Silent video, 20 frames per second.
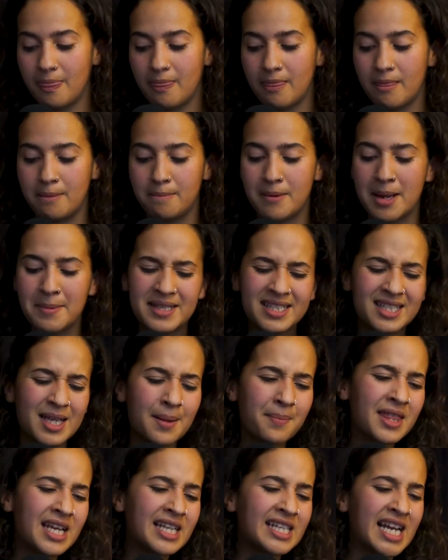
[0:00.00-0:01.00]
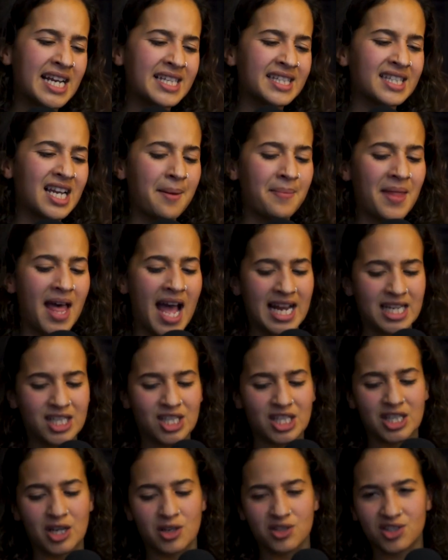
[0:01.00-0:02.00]
Maybe something next time that actually
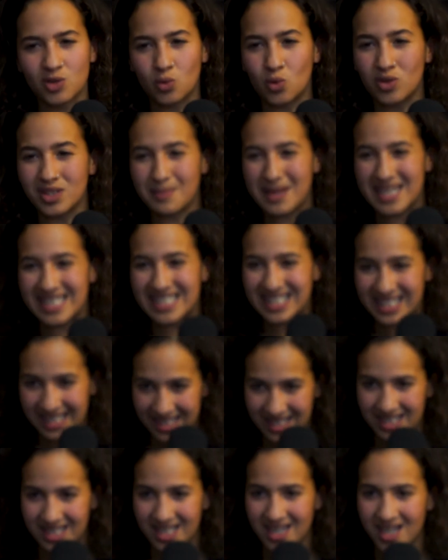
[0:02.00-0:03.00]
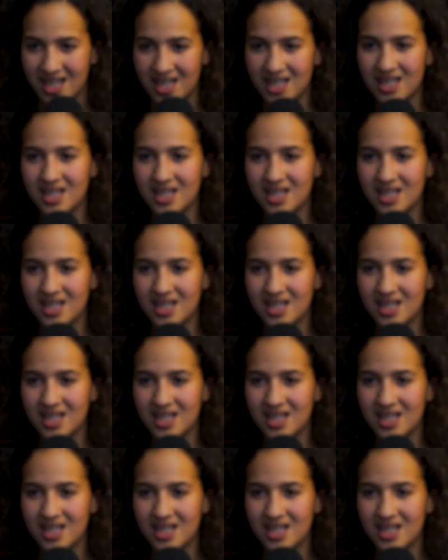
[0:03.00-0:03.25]
goes towards my sister,